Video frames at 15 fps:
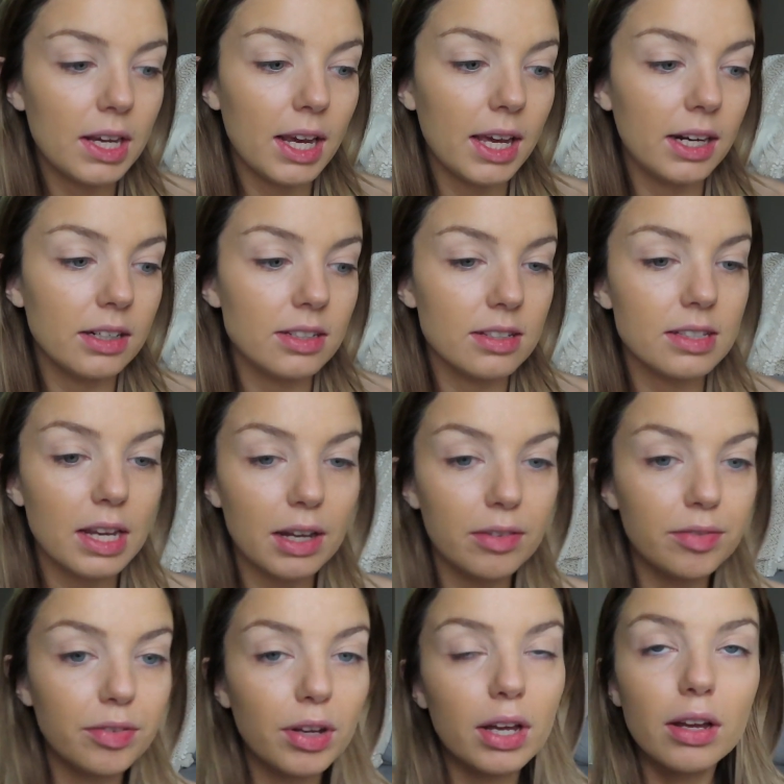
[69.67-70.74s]
And it does
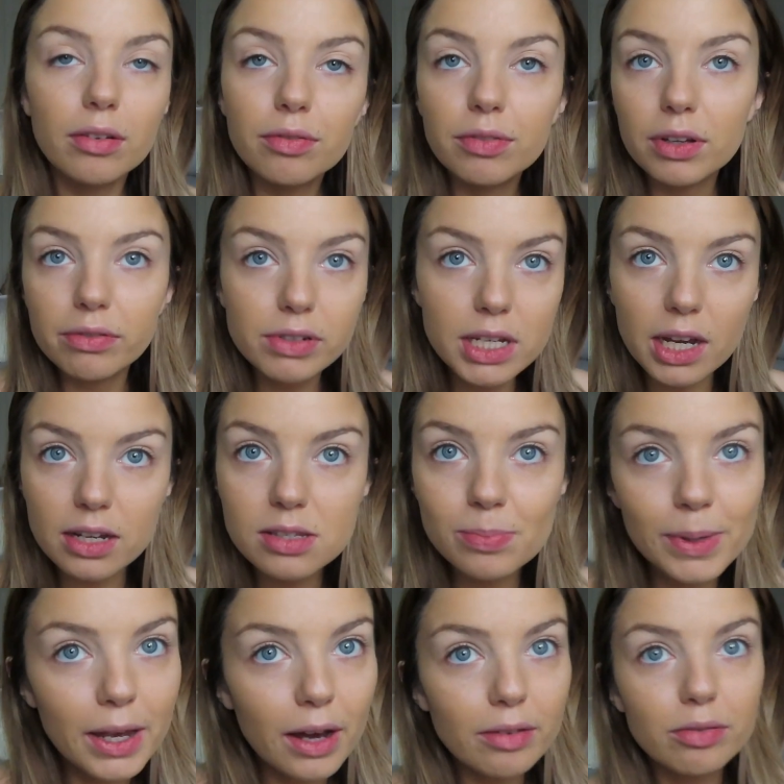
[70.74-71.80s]
have 50
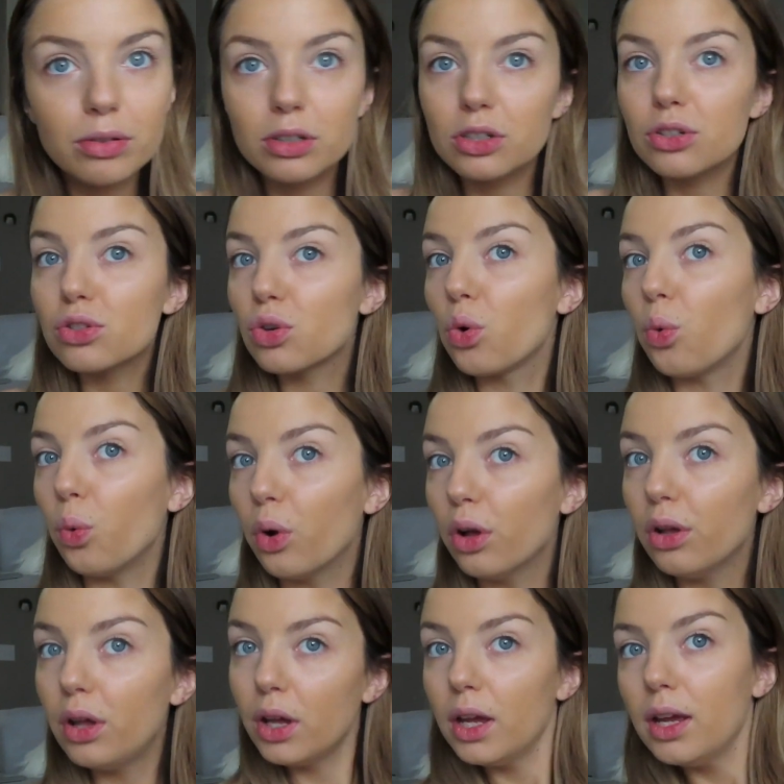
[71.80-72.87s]
SPF, which is
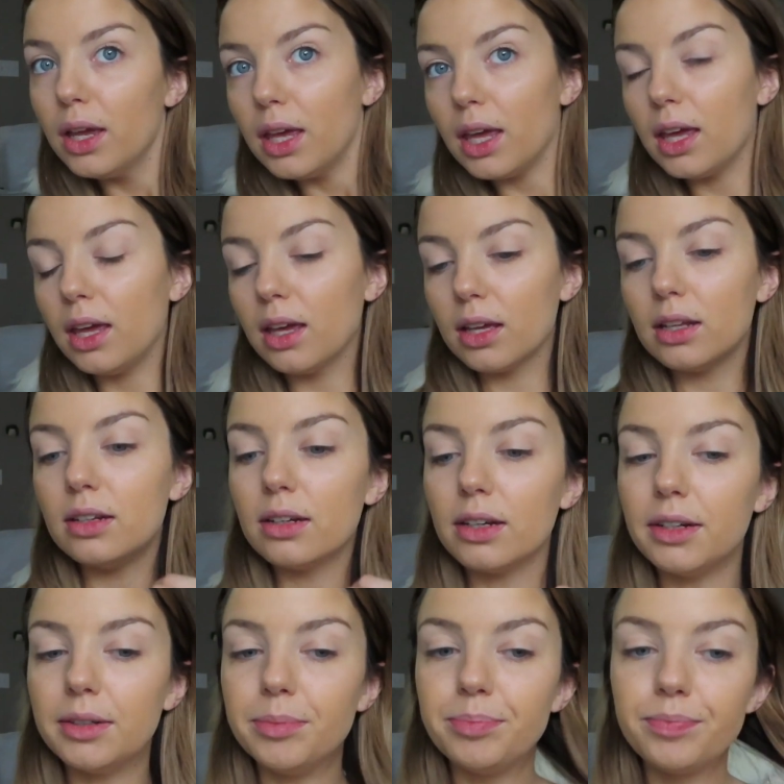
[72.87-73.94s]
cool.
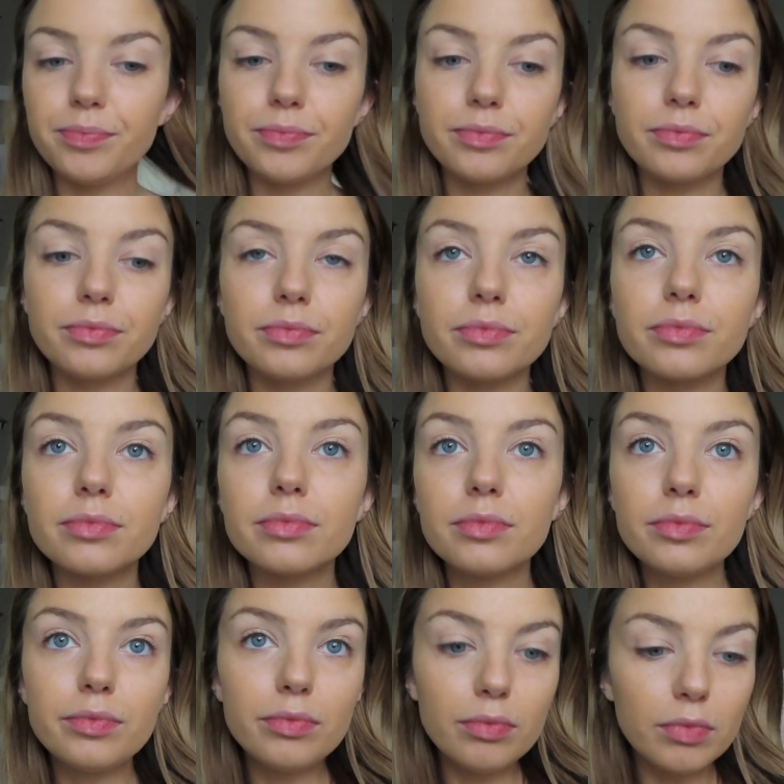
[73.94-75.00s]
And
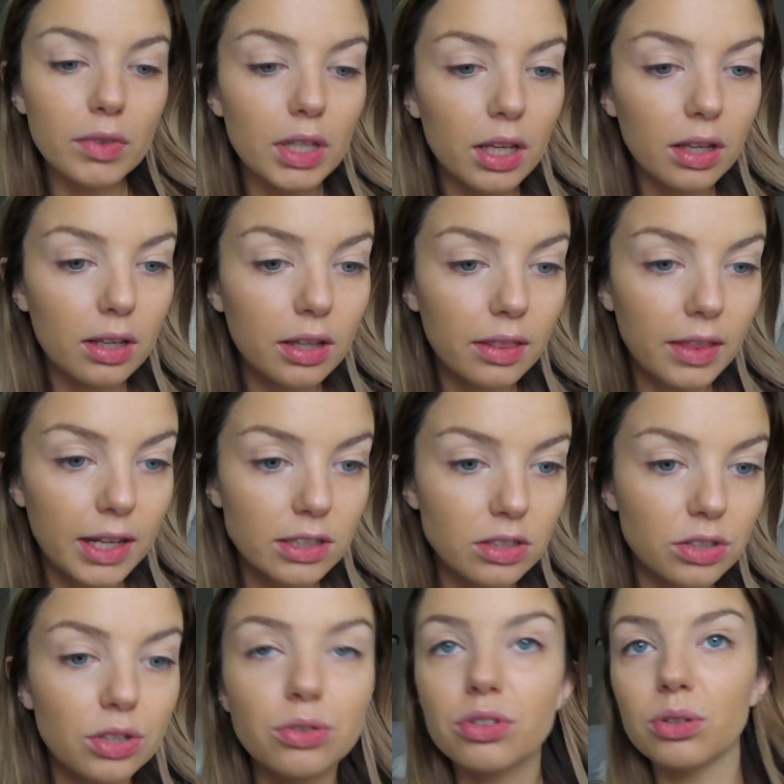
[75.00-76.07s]

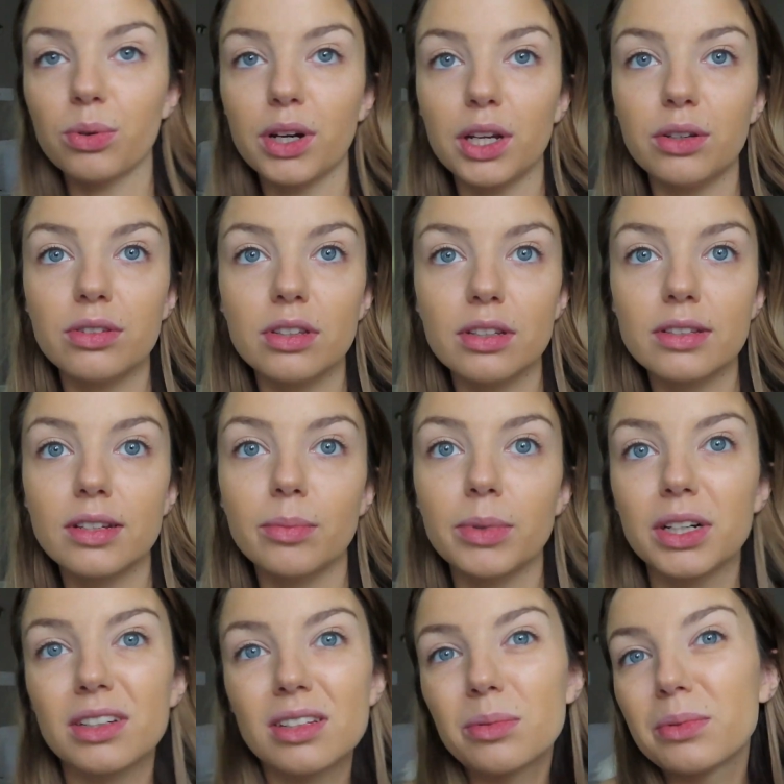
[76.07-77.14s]
that's usually what I use in the
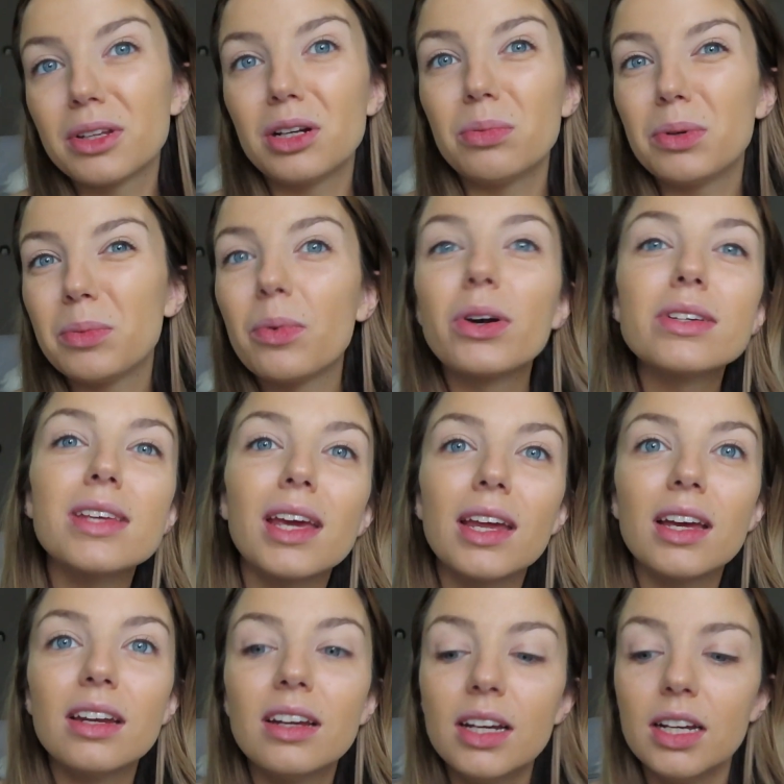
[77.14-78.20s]
summer because I'm a little bit more
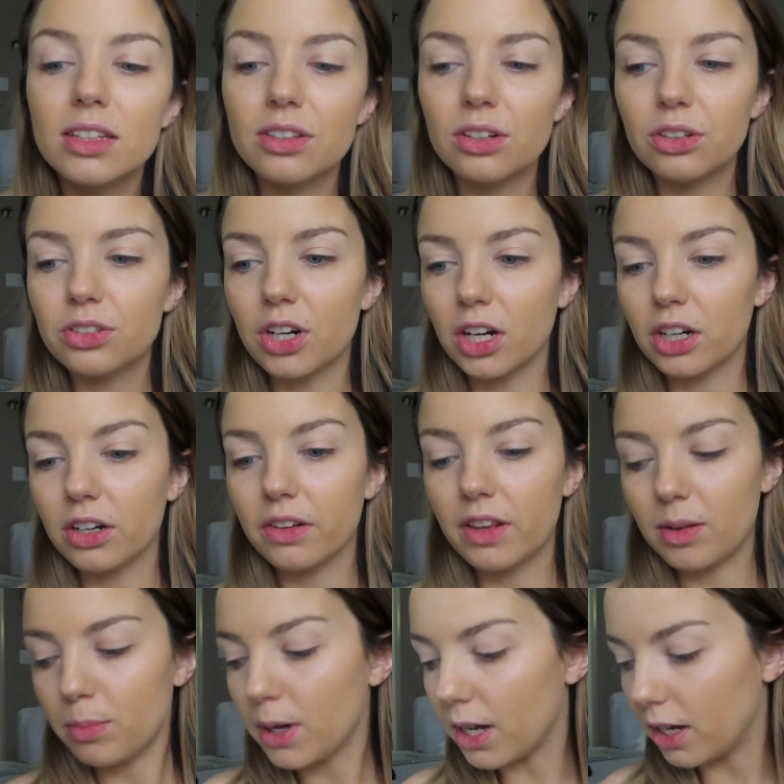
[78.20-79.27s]
tan. It's a little darker
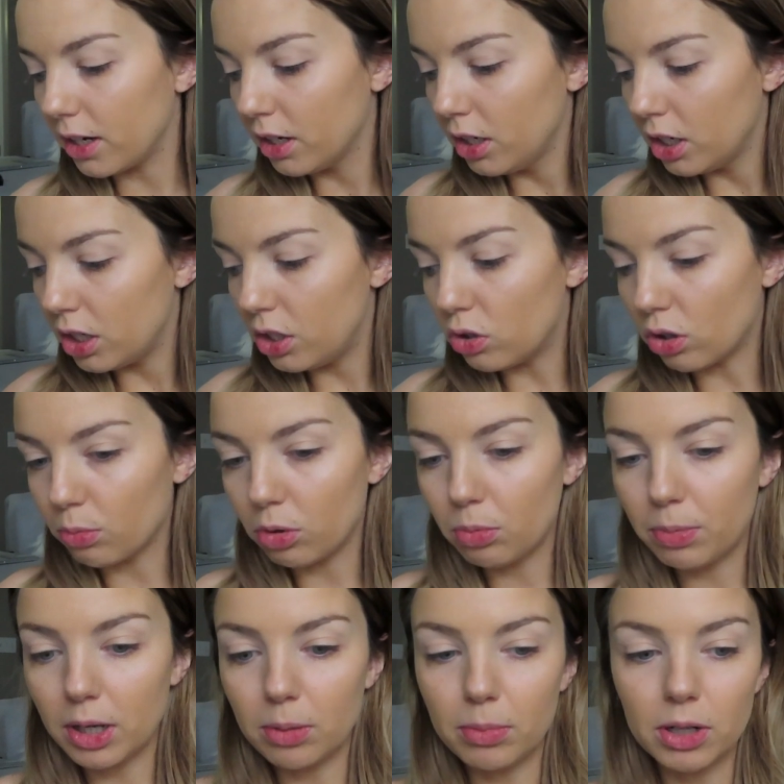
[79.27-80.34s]
than my normal
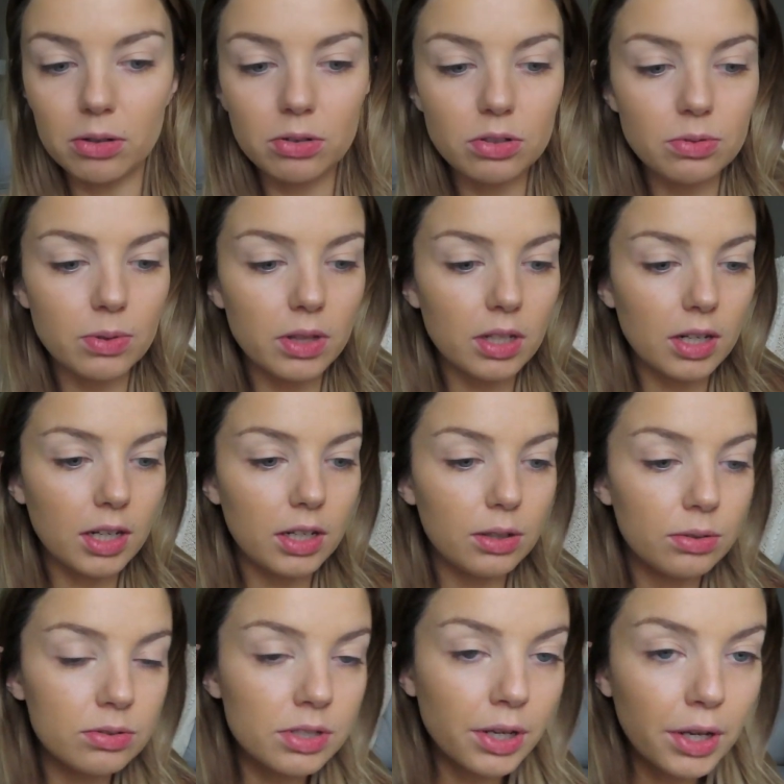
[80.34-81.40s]
Bare Minerals one that I
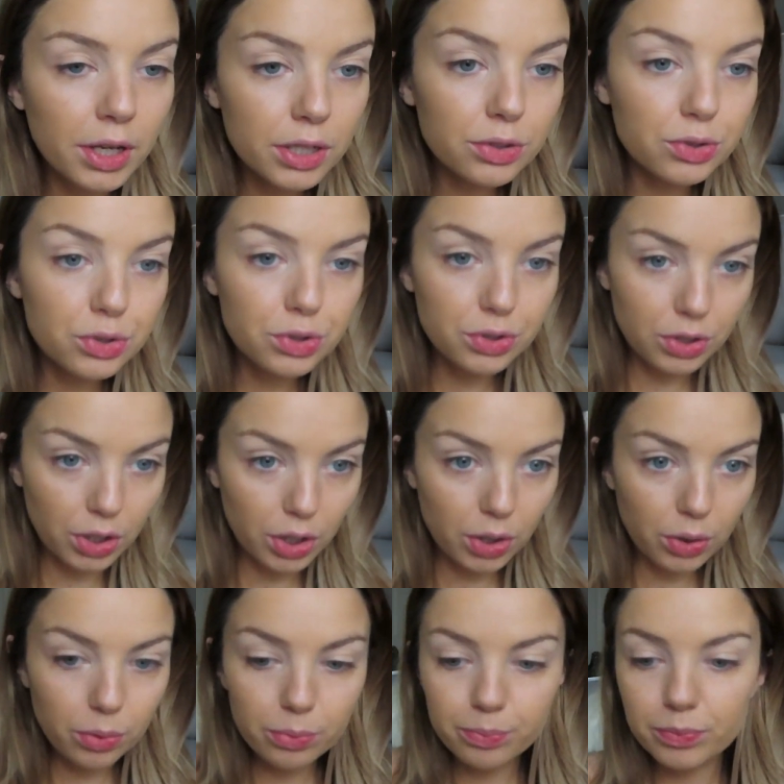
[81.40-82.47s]
use.
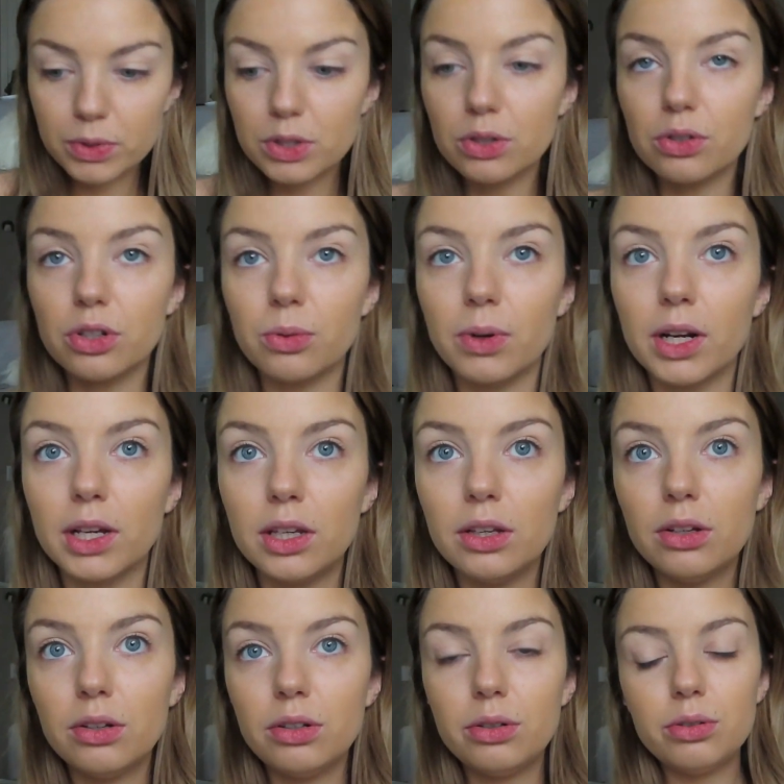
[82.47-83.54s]
So it's usually what I
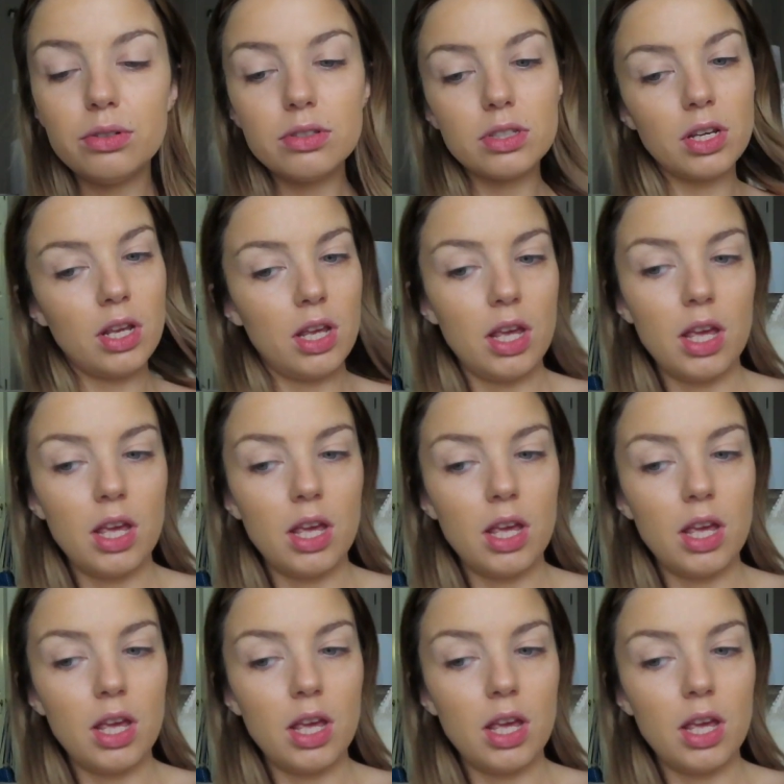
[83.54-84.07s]
use.